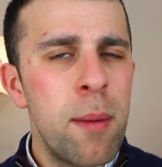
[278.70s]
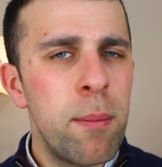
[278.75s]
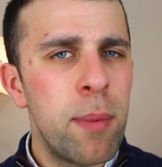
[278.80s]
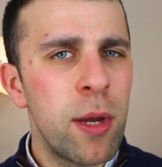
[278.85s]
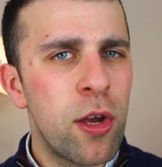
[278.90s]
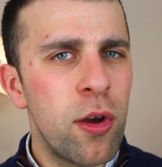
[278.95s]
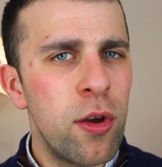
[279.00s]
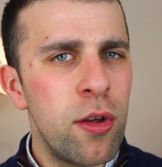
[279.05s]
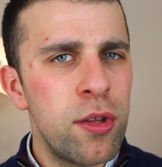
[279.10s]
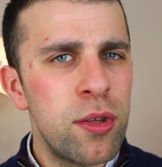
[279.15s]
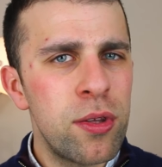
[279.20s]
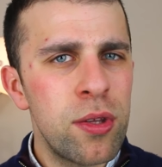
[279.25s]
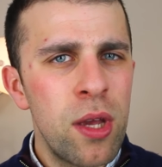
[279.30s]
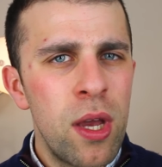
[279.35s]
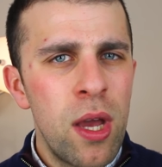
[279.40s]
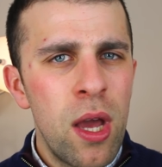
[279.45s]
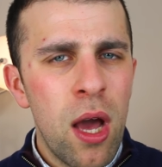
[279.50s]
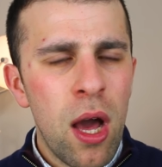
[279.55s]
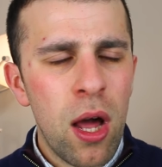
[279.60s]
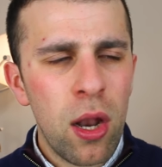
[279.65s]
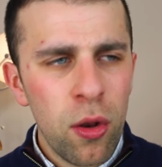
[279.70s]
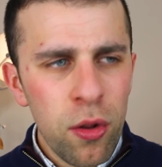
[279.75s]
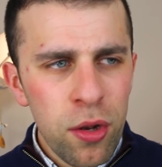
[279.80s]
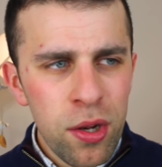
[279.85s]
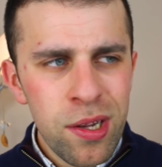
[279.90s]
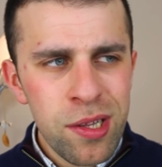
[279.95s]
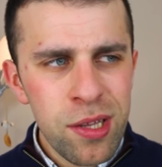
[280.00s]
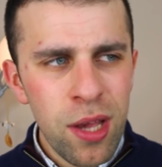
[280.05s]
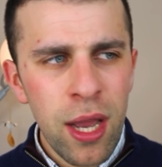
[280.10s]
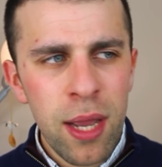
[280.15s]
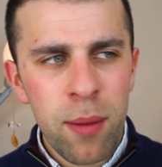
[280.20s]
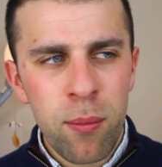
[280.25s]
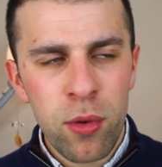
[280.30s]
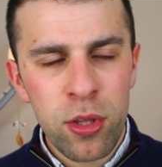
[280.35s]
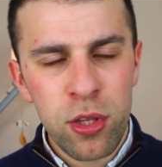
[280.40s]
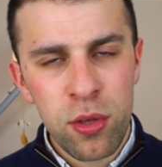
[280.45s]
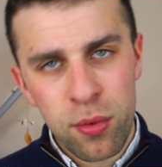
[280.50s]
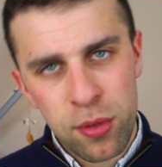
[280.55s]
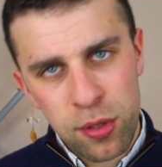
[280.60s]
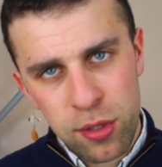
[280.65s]
because a lot of time
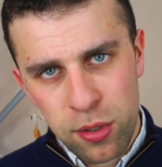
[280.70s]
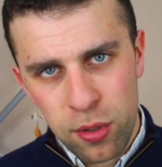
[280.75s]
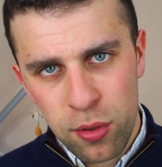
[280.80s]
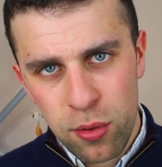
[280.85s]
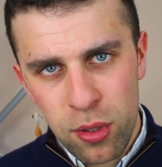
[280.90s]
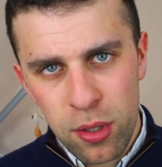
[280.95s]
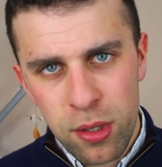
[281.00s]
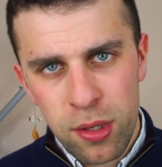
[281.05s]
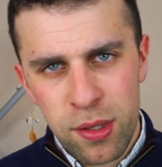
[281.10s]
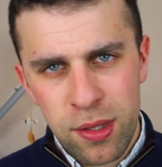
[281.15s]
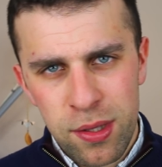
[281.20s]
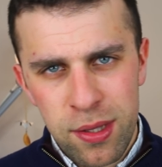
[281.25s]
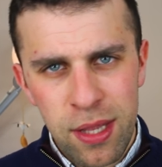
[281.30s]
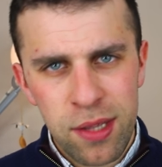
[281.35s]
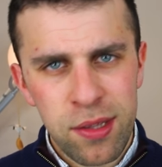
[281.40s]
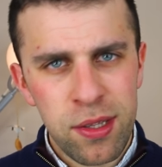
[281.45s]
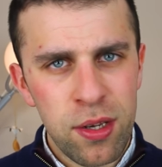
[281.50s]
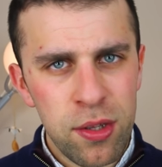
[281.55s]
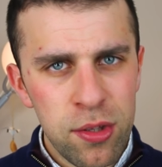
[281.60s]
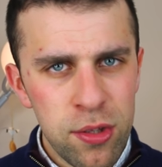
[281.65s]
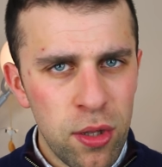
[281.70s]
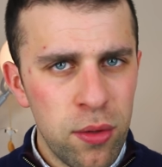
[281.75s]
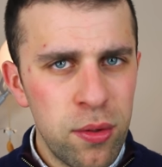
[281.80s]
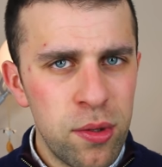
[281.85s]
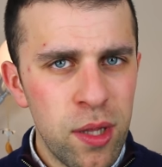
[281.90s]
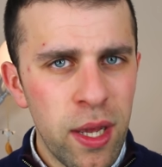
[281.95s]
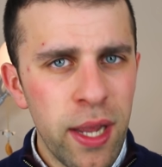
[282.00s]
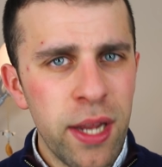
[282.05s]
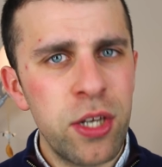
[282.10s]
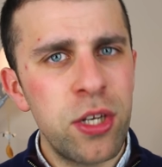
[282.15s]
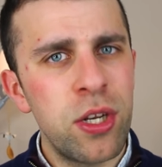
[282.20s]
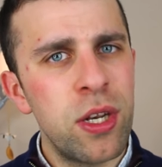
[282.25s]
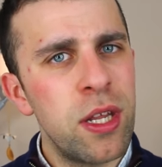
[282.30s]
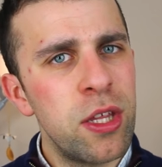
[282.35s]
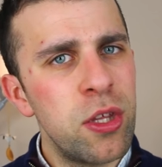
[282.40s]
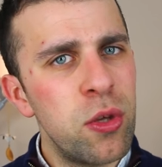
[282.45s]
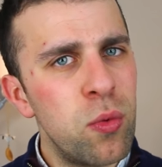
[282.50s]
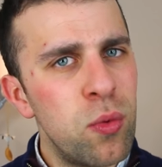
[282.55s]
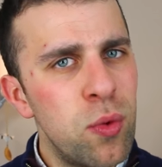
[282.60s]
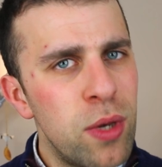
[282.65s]
when you're a student, there's an association
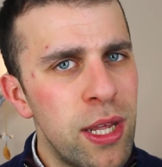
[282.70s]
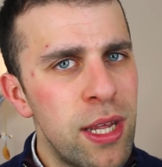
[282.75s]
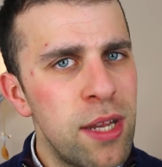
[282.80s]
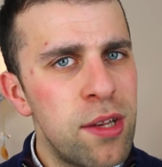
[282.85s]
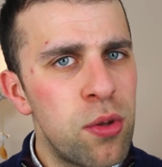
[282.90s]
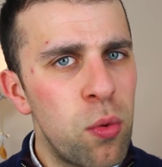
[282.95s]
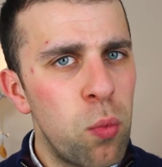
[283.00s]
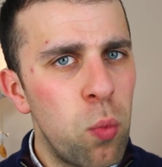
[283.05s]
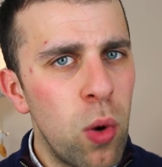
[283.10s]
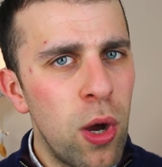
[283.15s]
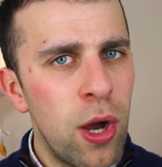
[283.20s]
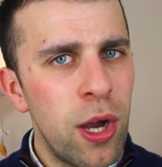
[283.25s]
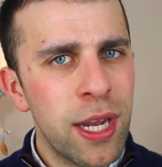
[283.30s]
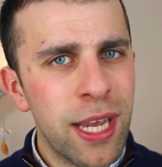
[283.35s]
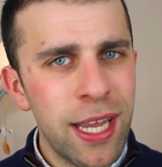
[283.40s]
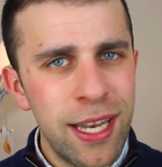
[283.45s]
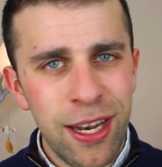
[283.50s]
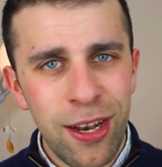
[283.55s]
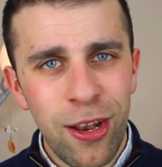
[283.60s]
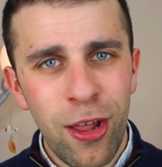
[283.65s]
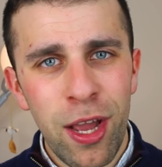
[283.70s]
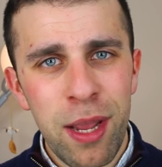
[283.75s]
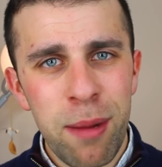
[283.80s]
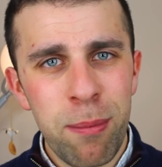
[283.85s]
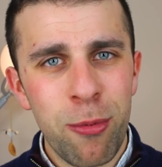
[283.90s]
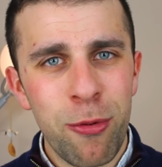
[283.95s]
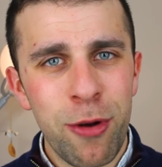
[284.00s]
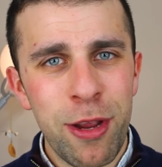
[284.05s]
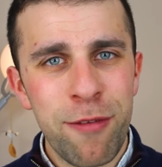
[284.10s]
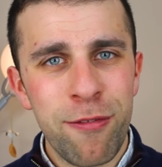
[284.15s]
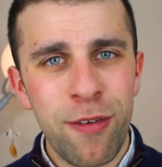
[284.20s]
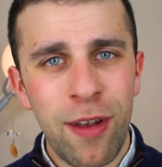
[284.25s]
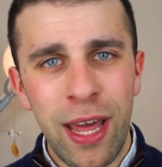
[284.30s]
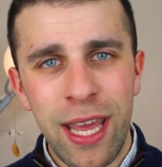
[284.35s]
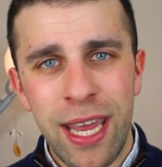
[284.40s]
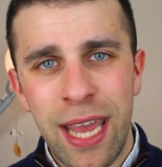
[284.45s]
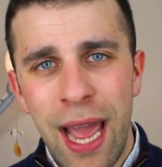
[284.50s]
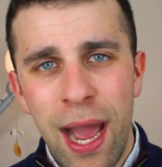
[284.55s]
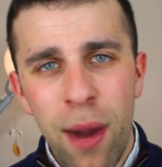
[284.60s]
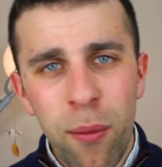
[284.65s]
that you need to work in the library for
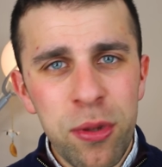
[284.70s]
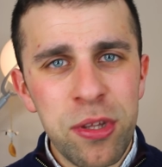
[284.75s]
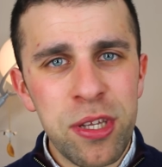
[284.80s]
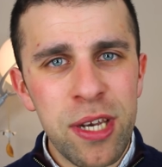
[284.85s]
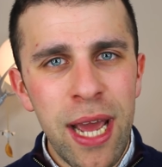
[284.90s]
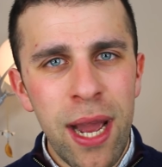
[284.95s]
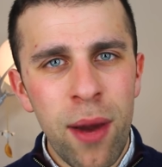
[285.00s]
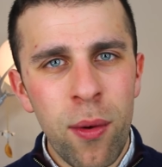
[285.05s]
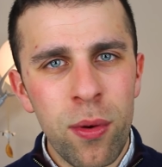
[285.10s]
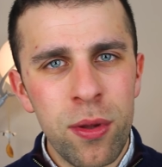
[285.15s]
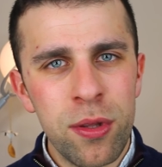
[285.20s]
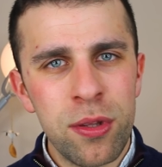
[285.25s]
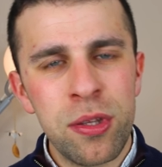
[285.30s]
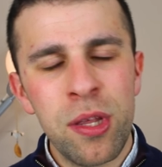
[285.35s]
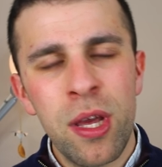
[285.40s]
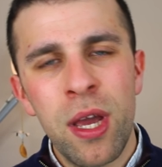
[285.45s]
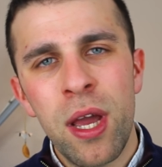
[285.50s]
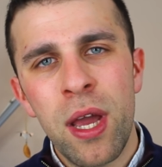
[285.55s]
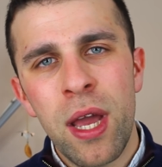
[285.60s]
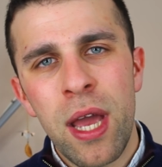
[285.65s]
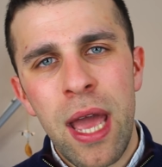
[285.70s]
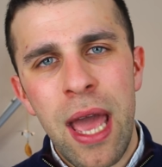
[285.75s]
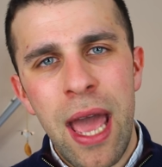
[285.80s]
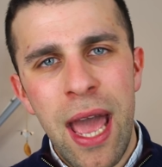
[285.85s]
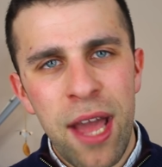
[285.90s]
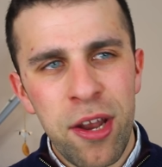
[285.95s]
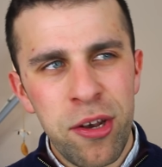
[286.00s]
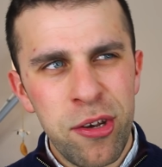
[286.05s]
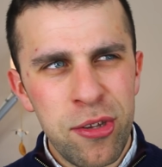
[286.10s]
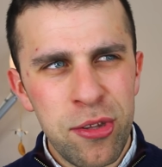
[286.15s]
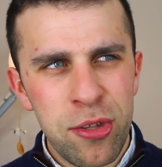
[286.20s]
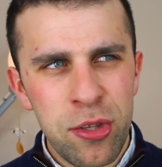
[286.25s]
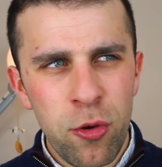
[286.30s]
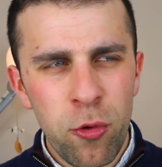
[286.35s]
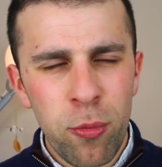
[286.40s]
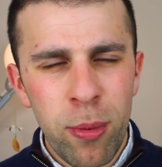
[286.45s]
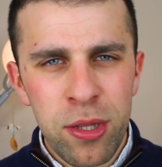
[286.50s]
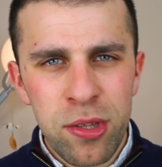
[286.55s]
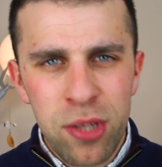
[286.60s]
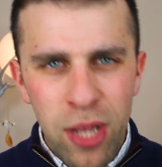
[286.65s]
like hours and hours, and
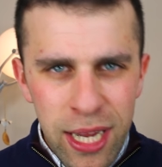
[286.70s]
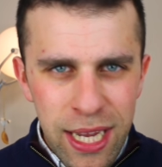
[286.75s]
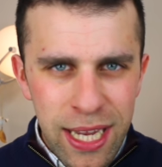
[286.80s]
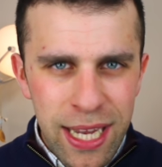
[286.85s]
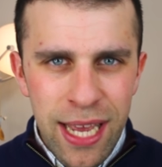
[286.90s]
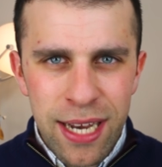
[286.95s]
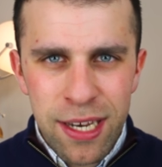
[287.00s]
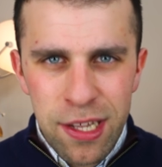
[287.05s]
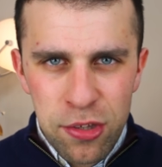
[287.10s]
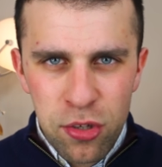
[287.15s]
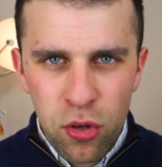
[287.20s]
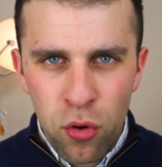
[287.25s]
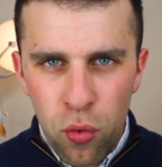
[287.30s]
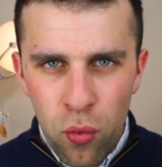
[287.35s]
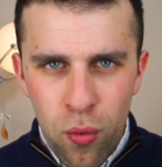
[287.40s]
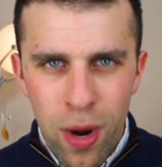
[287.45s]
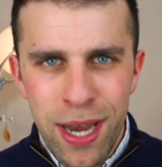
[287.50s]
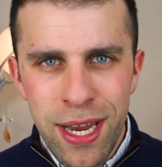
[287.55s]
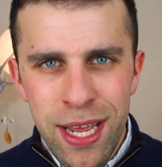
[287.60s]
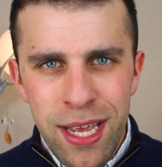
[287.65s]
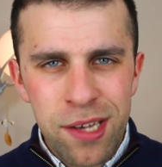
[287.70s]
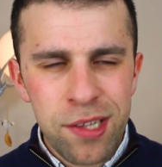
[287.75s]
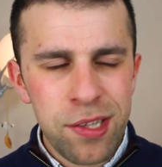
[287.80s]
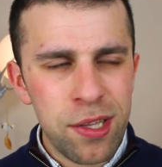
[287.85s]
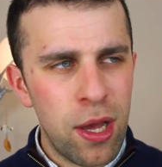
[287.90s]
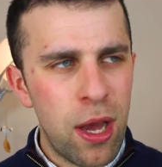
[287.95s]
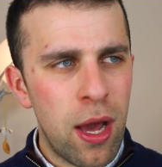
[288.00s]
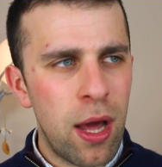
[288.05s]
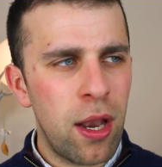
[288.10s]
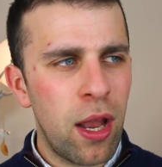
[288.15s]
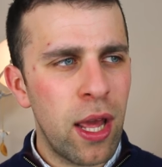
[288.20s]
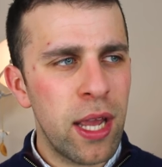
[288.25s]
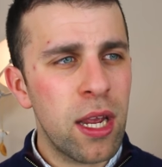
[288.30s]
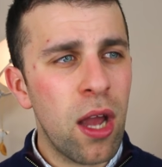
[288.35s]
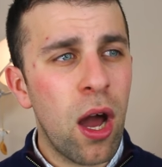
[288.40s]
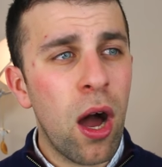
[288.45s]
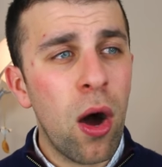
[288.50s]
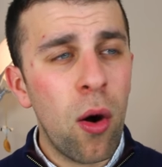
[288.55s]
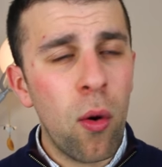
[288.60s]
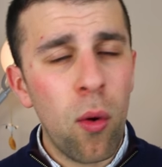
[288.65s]
you almost like get this credit, uh,
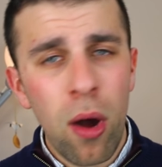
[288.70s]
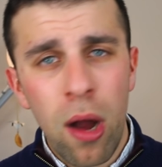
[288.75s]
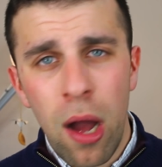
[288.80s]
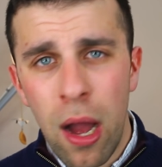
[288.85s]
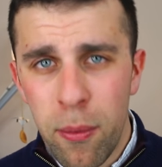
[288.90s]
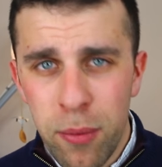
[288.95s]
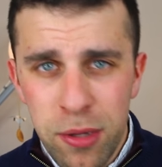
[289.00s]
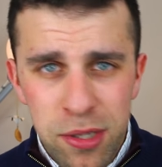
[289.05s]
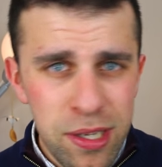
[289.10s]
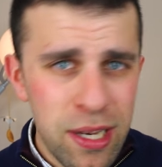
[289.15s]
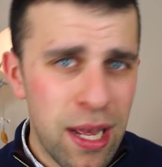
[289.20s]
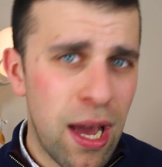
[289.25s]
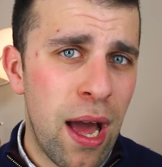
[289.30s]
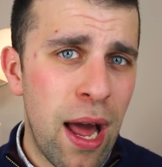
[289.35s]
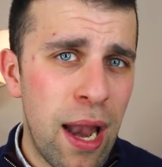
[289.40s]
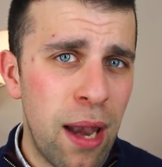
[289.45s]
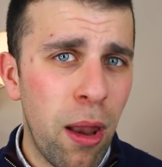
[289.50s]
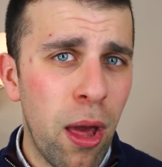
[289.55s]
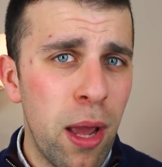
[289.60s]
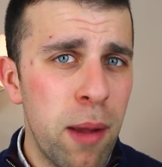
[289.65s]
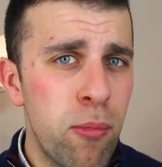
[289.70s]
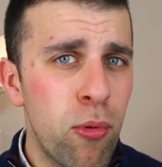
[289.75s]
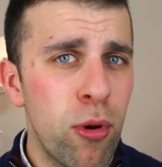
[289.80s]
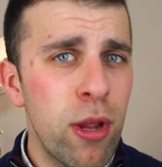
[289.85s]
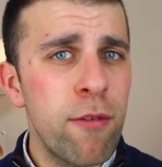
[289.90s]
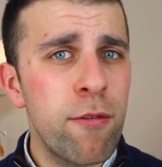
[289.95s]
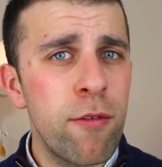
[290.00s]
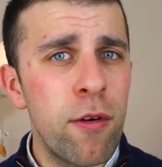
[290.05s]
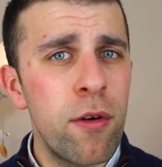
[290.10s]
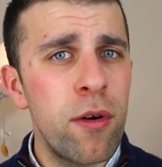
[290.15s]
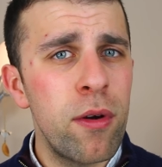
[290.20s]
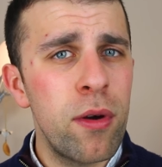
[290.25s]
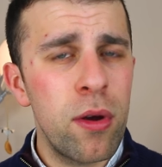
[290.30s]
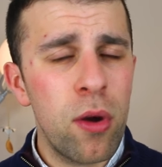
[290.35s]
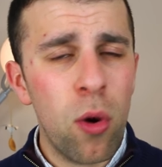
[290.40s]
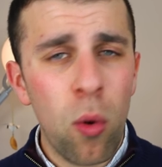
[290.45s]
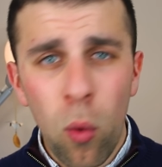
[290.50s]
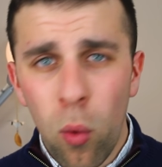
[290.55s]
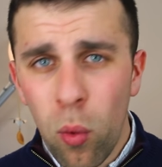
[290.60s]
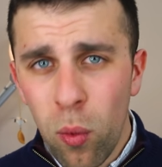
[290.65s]
like, oh, I was in the library for
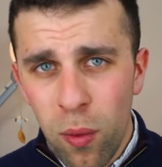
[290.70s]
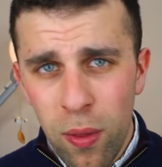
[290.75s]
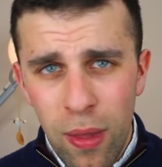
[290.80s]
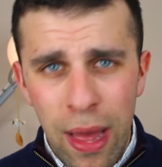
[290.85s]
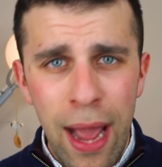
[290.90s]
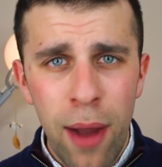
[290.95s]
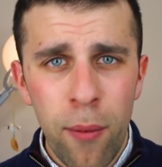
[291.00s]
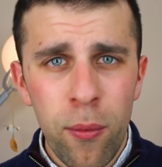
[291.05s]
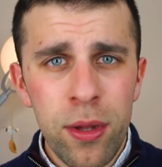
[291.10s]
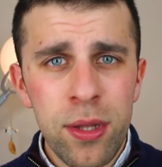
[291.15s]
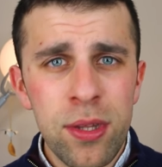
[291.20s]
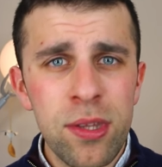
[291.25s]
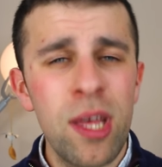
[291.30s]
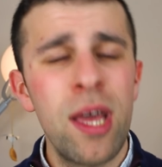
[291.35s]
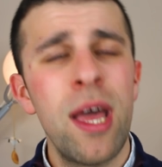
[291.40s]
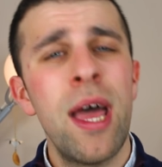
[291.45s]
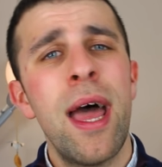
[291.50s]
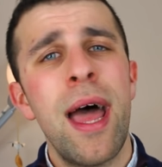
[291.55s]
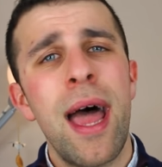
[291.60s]
all hours.